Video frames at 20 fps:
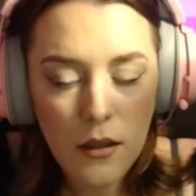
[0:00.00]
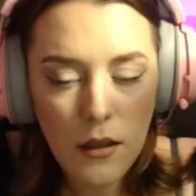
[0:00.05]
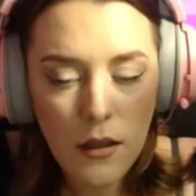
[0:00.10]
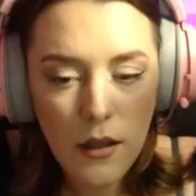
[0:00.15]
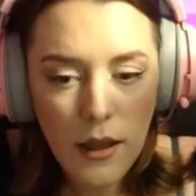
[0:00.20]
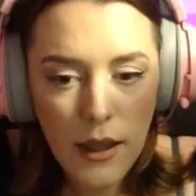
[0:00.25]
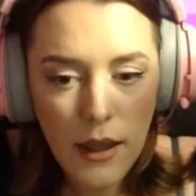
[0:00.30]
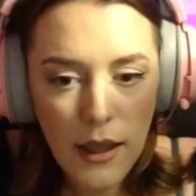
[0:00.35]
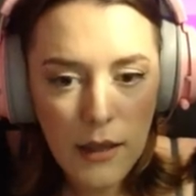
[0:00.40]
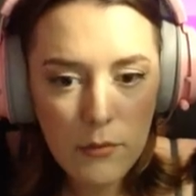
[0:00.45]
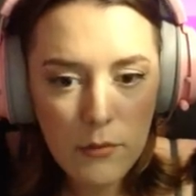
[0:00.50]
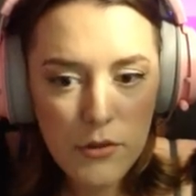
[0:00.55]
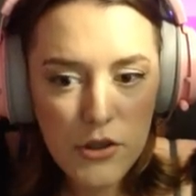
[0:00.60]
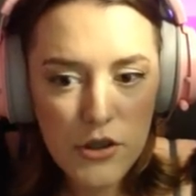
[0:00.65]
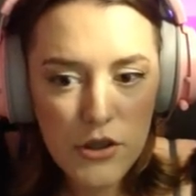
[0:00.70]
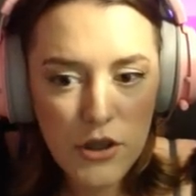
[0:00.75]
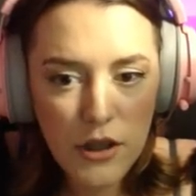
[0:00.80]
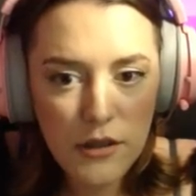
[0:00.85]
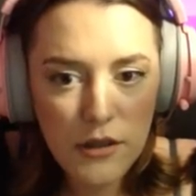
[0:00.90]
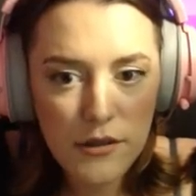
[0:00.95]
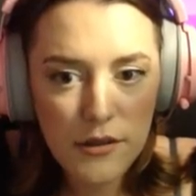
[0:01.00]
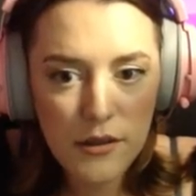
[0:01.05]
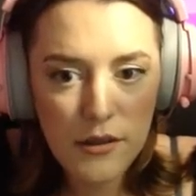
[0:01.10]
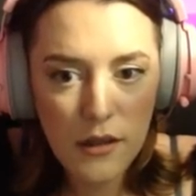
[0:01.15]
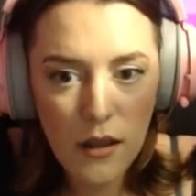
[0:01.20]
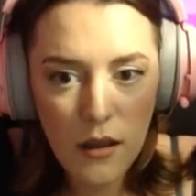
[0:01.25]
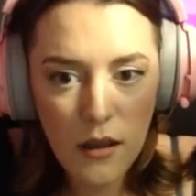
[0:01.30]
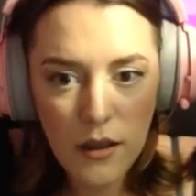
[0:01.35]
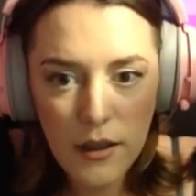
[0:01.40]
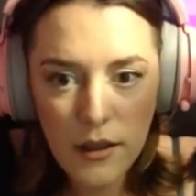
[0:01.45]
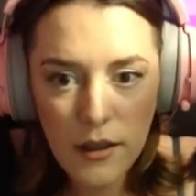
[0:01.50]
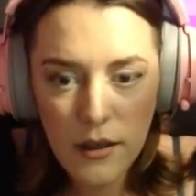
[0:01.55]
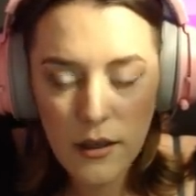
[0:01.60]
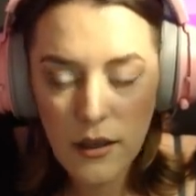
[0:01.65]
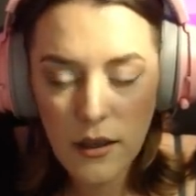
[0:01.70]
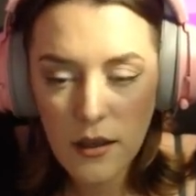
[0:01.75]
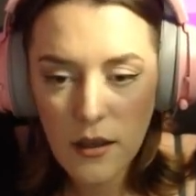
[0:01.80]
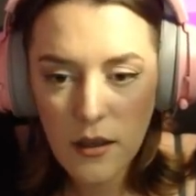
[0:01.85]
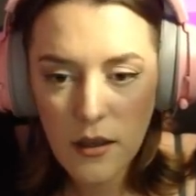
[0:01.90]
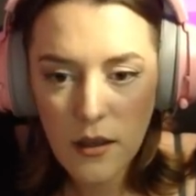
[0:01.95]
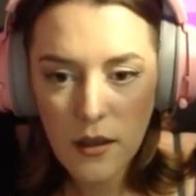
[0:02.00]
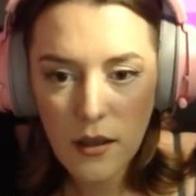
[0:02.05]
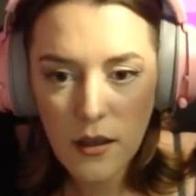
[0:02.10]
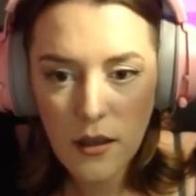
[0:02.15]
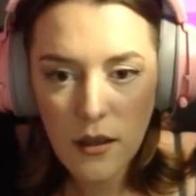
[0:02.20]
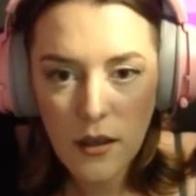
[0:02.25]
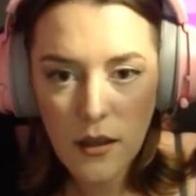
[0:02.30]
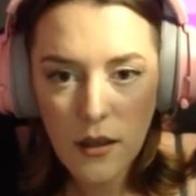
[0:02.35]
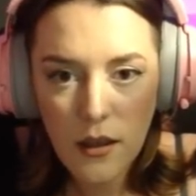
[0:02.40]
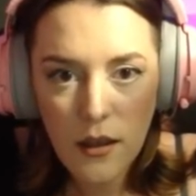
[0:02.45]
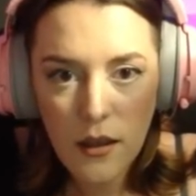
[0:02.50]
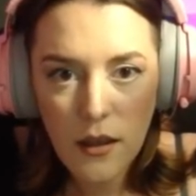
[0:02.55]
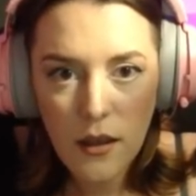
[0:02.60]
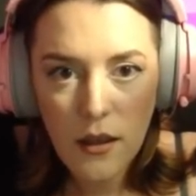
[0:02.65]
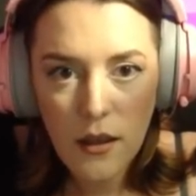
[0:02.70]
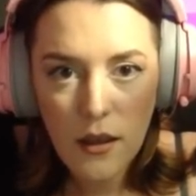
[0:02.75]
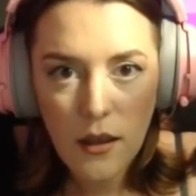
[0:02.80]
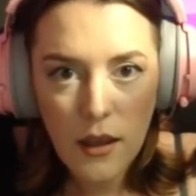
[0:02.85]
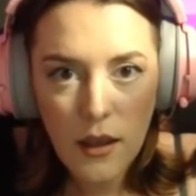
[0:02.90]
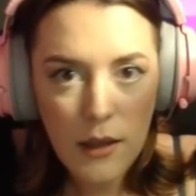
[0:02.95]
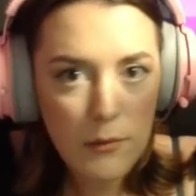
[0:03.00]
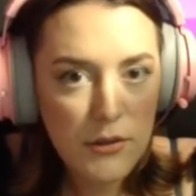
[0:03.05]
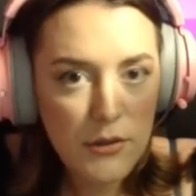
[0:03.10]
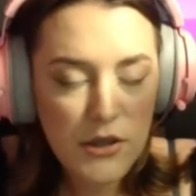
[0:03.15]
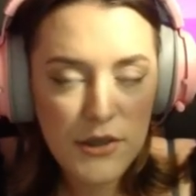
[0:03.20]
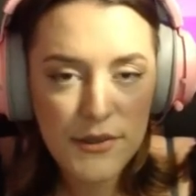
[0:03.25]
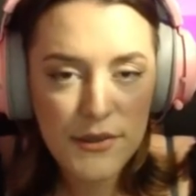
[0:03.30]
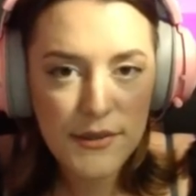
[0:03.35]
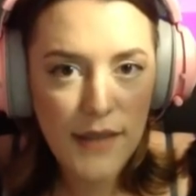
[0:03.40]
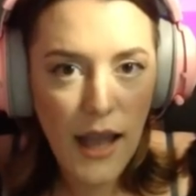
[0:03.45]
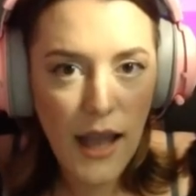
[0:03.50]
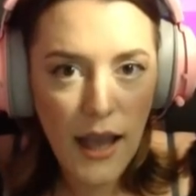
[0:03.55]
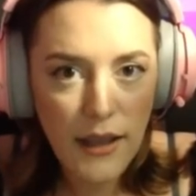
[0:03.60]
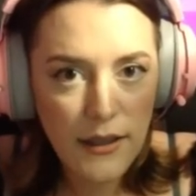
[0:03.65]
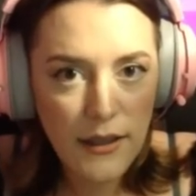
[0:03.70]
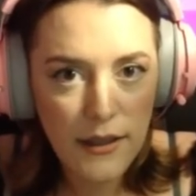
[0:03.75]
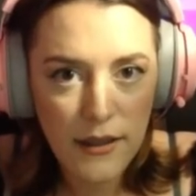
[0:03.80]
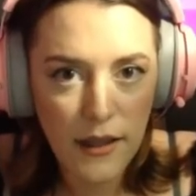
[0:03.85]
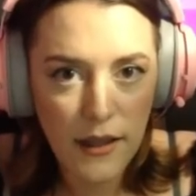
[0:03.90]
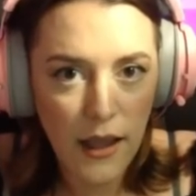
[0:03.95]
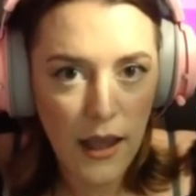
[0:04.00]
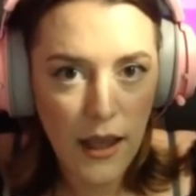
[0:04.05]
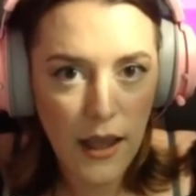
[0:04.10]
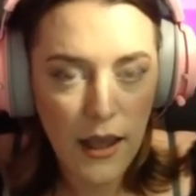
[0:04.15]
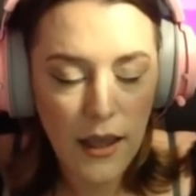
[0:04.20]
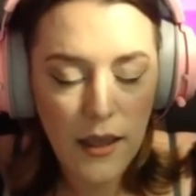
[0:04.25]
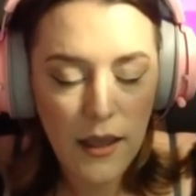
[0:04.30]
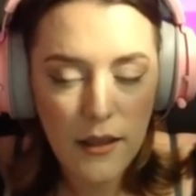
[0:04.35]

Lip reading: He was just like... He was just standing there.